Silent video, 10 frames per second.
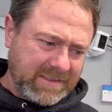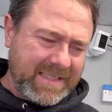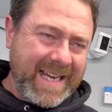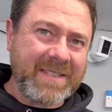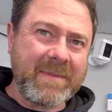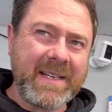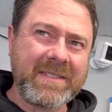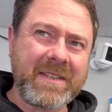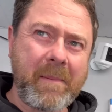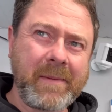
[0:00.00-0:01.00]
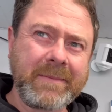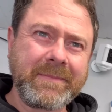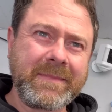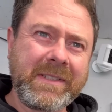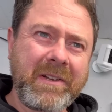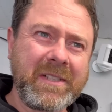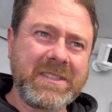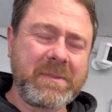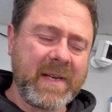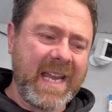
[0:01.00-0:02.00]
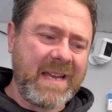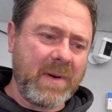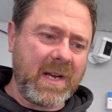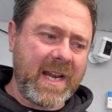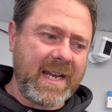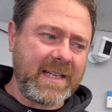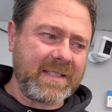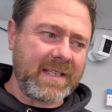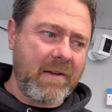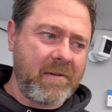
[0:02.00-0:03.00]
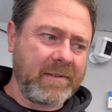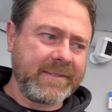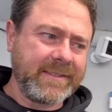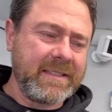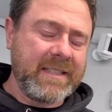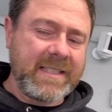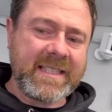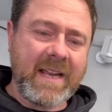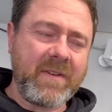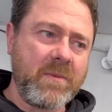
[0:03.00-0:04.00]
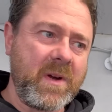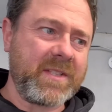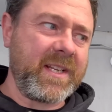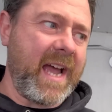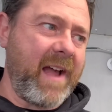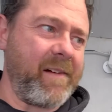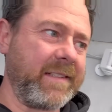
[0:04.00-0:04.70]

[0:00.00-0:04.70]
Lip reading: Yasmin's spaghetti bolognese, definitely worse than that.